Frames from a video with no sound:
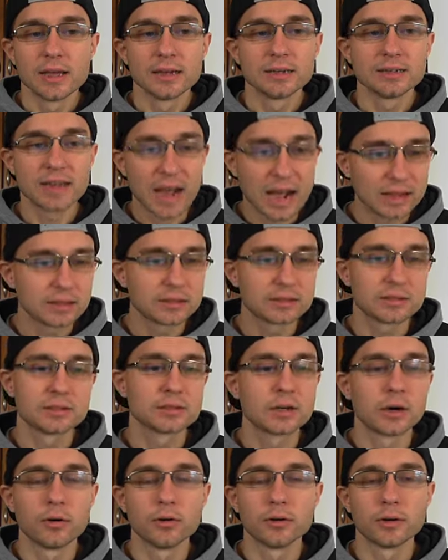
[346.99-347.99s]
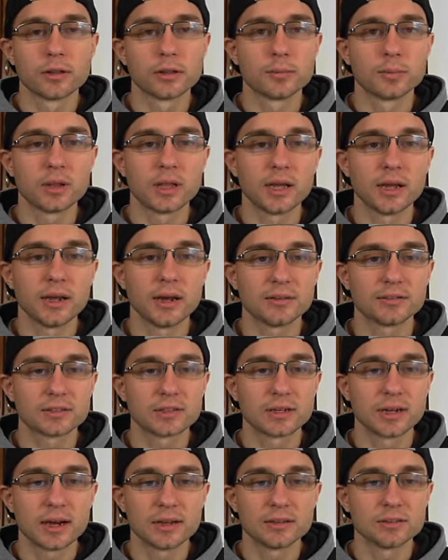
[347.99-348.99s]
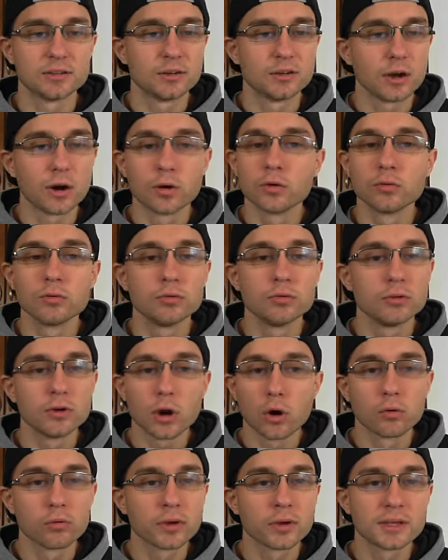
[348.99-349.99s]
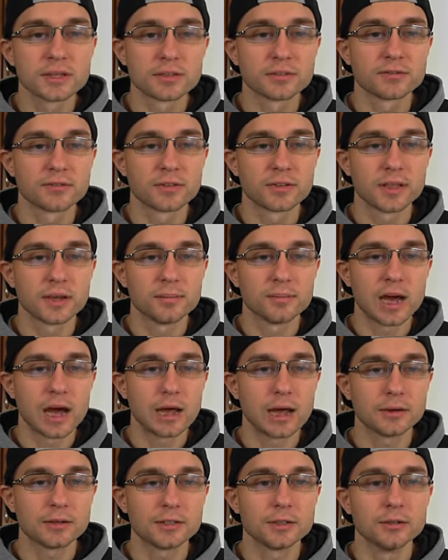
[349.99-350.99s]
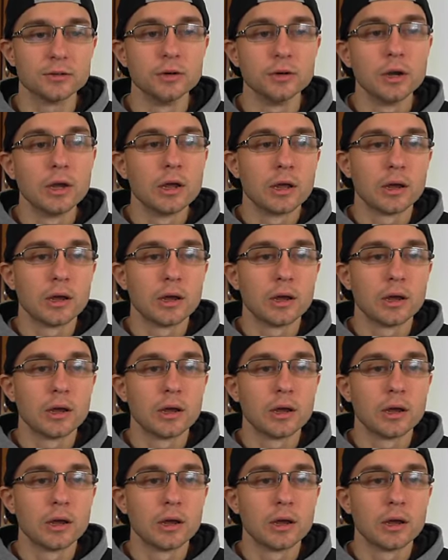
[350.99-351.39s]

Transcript: Dallas is going to the playoffs, guys. No, no reason for them not to.